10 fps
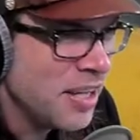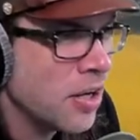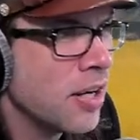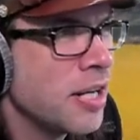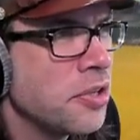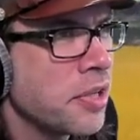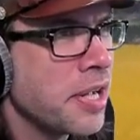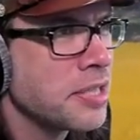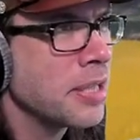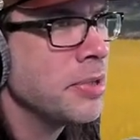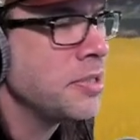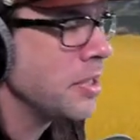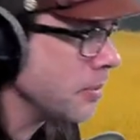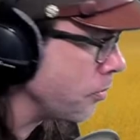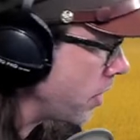All right, you guys, I'm going to
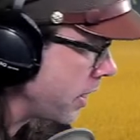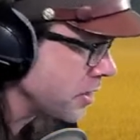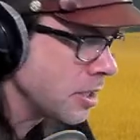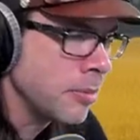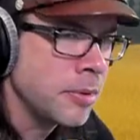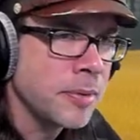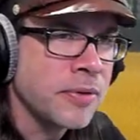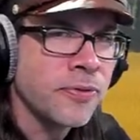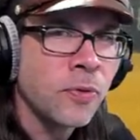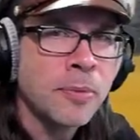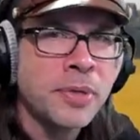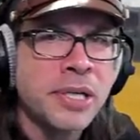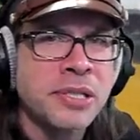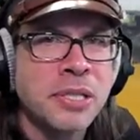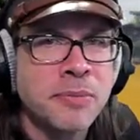take a break. It's going to be about four
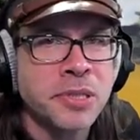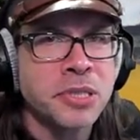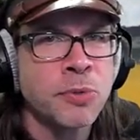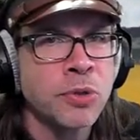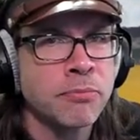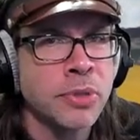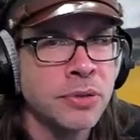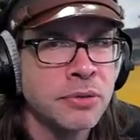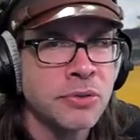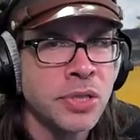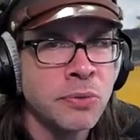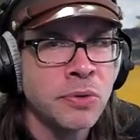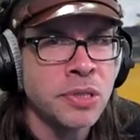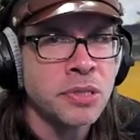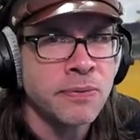minutes. I'm going to smoke a bowl and take a
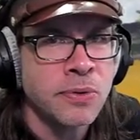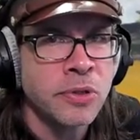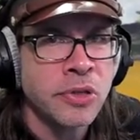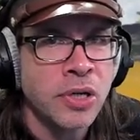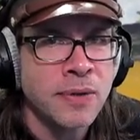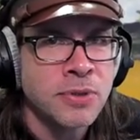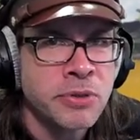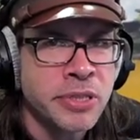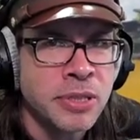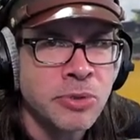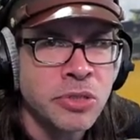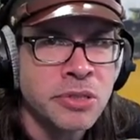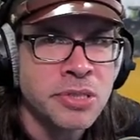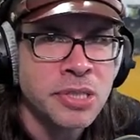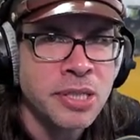whiz. If you're in the Officers Club, you
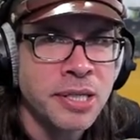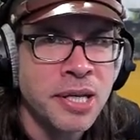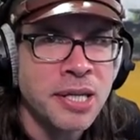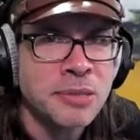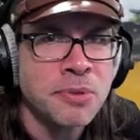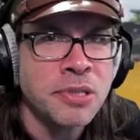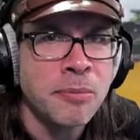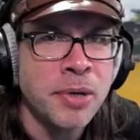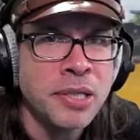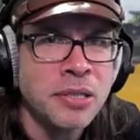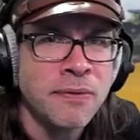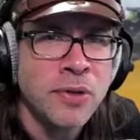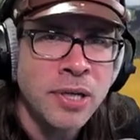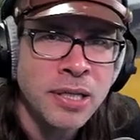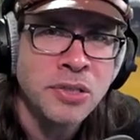shouldn't see any ads, but you might. And if
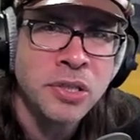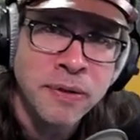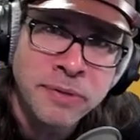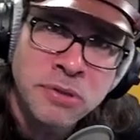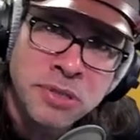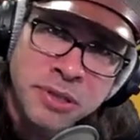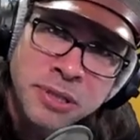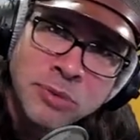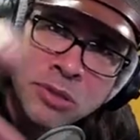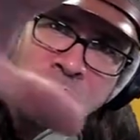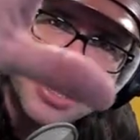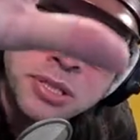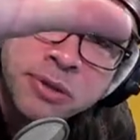you're not in the Officers Club, you should see